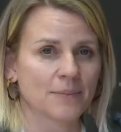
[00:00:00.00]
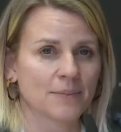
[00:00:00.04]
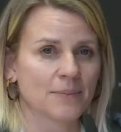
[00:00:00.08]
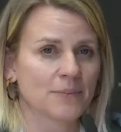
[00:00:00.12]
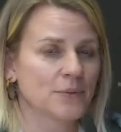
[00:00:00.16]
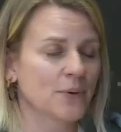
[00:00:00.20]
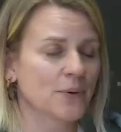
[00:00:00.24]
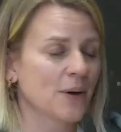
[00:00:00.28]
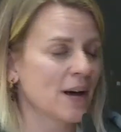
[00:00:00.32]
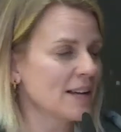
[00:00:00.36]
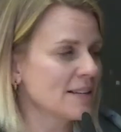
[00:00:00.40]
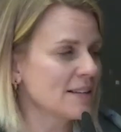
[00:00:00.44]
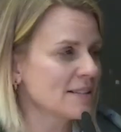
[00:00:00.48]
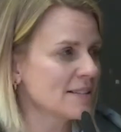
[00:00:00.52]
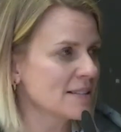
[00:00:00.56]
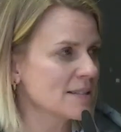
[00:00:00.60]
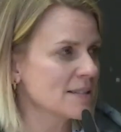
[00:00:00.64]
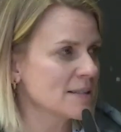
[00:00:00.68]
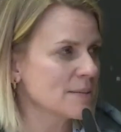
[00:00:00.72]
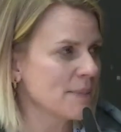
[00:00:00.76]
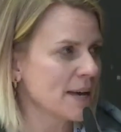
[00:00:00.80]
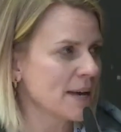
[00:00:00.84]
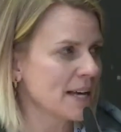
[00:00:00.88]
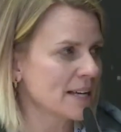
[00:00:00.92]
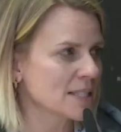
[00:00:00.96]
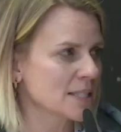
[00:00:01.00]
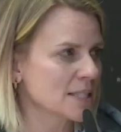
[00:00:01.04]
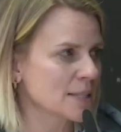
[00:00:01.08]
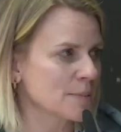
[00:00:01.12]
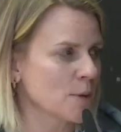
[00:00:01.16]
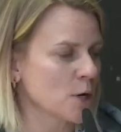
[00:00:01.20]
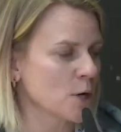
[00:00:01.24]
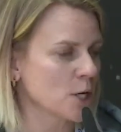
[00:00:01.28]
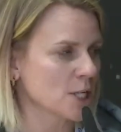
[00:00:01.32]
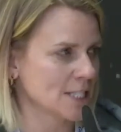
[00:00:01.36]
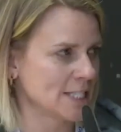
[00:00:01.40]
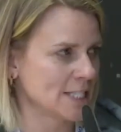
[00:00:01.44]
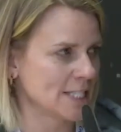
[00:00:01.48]
So how does this impact
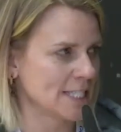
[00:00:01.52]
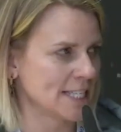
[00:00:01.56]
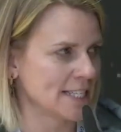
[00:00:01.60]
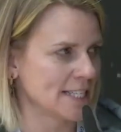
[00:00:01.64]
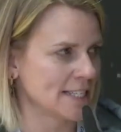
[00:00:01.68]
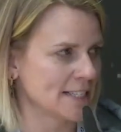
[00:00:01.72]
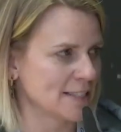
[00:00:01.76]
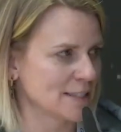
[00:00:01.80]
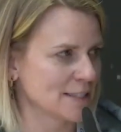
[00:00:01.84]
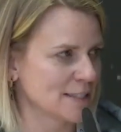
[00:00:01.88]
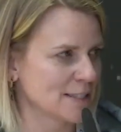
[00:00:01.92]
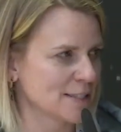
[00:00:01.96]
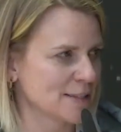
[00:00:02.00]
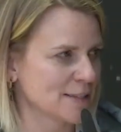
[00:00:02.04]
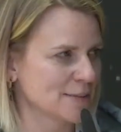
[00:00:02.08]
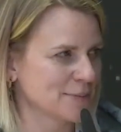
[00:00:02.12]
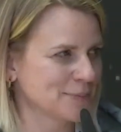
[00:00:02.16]
smart cities?